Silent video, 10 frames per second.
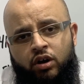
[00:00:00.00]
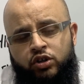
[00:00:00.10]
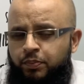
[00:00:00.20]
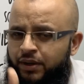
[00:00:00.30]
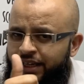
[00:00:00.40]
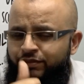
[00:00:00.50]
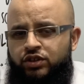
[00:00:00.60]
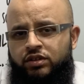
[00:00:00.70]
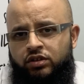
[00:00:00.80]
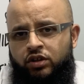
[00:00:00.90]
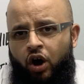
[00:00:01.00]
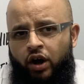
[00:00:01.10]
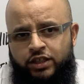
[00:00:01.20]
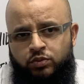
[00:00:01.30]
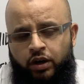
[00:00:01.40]
you believe
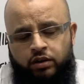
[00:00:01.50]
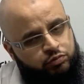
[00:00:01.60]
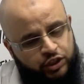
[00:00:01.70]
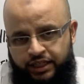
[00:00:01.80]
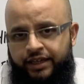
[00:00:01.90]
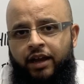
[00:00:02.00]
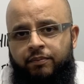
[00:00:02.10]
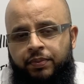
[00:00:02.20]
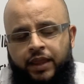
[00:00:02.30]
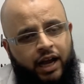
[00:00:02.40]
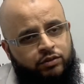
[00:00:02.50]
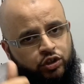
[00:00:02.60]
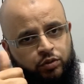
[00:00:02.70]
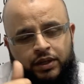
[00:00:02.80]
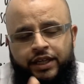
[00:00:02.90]
God is one. She said, yeah. I was
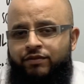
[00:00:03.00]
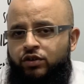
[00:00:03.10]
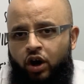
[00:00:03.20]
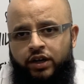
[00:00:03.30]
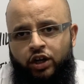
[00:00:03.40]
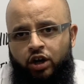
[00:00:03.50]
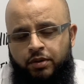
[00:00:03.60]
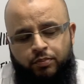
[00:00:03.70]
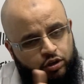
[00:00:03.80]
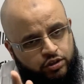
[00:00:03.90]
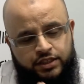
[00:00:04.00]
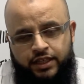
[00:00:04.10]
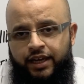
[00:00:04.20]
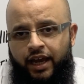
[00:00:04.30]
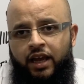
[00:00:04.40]
like, you believe God cannot be born? She's
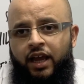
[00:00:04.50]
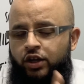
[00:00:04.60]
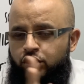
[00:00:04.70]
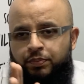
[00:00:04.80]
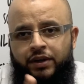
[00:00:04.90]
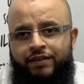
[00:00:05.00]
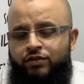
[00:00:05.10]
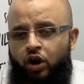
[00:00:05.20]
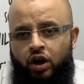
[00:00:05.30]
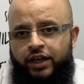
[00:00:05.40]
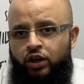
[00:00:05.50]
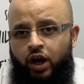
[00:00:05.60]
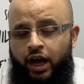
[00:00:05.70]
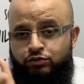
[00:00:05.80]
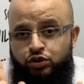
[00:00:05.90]
like, yeah. You believe God
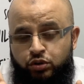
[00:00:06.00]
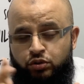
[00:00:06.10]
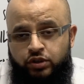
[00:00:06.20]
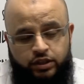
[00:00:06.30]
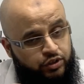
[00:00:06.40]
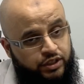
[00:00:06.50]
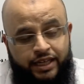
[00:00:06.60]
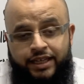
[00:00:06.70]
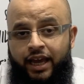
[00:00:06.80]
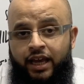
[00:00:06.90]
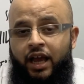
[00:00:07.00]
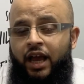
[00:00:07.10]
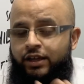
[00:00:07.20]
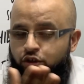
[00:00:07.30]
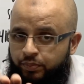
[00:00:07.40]
cannot have children? She's like, yeah.
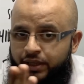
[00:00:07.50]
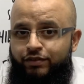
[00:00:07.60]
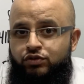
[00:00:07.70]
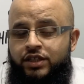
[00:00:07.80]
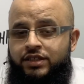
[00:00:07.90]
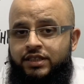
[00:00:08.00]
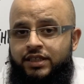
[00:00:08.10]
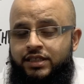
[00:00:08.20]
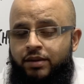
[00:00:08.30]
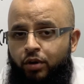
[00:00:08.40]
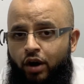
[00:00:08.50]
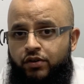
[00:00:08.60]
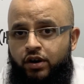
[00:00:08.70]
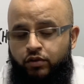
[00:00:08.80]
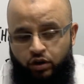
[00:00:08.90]
You believe Jesus is a
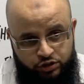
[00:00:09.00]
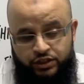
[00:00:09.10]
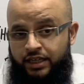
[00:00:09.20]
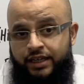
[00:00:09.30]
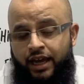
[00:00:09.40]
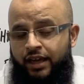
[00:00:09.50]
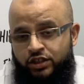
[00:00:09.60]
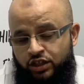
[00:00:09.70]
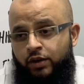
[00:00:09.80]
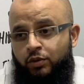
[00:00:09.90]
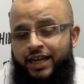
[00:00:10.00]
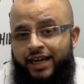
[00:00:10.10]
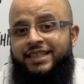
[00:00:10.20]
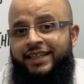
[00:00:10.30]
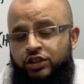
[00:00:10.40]
prophet of God? She's like, yeah. He, he was
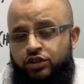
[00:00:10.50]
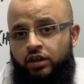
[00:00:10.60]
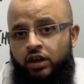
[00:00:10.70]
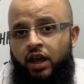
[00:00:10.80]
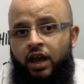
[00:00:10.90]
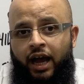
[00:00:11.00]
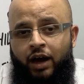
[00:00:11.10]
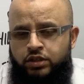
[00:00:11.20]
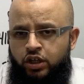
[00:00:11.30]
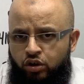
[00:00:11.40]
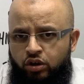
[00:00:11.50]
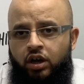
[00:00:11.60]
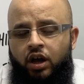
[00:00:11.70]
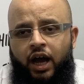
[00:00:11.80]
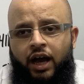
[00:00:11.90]
like a teacher. I was like,
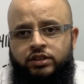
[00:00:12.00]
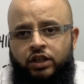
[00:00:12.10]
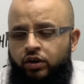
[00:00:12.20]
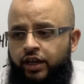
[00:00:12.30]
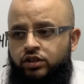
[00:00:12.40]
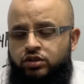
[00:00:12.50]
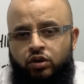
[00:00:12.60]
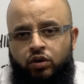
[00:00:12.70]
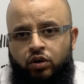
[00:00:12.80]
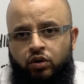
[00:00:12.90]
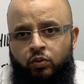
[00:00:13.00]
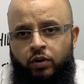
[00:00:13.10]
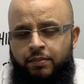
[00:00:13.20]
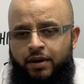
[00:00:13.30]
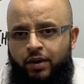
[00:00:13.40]
good. I was like, okay, so
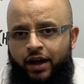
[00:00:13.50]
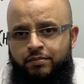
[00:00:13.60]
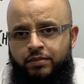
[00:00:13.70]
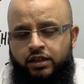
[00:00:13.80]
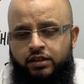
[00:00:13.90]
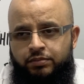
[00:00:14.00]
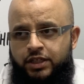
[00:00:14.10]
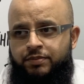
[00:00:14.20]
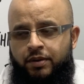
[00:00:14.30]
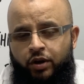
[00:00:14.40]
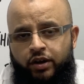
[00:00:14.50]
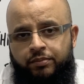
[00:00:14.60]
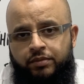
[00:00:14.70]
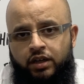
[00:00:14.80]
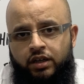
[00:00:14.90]
what about Muhammad? Peace be upon
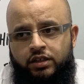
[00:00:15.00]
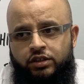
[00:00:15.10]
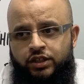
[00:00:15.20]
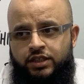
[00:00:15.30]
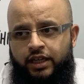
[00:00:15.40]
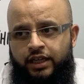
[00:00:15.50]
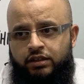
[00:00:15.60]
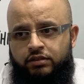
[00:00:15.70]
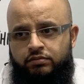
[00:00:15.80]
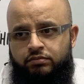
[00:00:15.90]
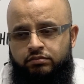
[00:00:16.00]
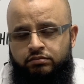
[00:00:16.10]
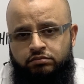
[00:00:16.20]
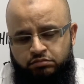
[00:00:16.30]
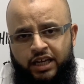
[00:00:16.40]
him. She's like,
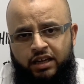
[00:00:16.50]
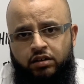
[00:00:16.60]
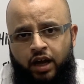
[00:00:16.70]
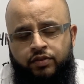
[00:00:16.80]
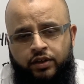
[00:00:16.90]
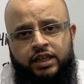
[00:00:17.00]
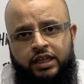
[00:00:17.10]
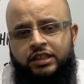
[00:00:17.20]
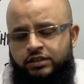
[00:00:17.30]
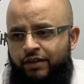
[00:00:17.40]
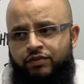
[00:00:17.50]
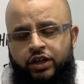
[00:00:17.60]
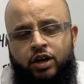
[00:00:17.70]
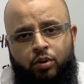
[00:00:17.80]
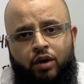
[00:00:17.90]
yeah, I think he's
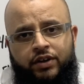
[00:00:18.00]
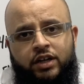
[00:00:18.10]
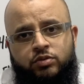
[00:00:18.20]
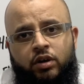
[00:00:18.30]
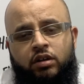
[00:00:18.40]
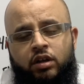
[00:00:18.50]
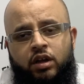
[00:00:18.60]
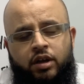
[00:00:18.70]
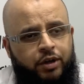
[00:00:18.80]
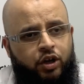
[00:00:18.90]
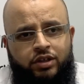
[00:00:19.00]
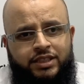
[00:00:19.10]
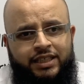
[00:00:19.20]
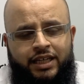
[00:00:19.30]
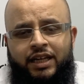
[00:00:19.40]
definitely a prophet as well.
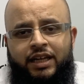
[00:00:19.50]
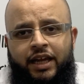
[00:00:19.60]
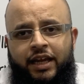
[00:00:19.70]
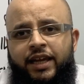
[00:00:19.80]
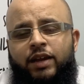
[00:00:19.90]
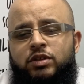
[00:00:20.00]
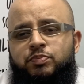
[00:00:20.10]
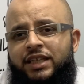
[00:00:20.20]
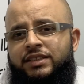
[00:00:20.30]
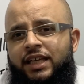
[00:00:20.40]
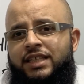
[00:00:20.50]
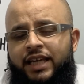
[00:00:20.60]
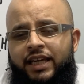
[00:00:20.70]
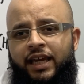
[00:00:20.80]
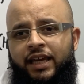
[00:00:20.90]
Because at the end of the day, he was basically
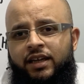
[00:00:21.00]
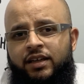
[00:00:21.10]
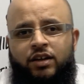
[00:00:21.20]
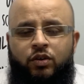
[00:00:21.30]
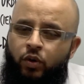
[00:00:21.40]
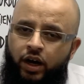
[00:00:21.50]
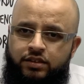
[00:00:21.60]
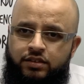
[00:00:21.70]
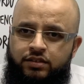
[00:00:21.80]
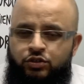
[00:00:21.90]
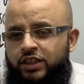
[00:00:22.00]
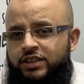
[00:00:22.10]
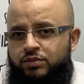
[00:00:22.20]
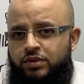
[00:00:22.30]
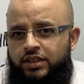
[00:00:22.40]
saying what
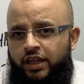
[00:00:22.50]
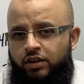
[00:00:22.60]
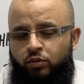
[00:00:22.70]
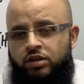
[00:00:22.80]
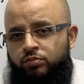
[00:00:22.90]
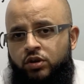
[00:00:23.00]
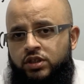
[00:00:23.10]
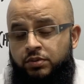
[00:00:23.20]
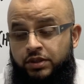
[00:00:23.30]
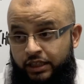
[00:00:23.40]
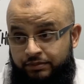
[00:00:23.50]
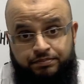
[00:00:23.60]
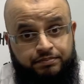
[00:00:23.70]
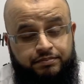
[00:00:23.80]
Jesus was saying, what Moses was saying.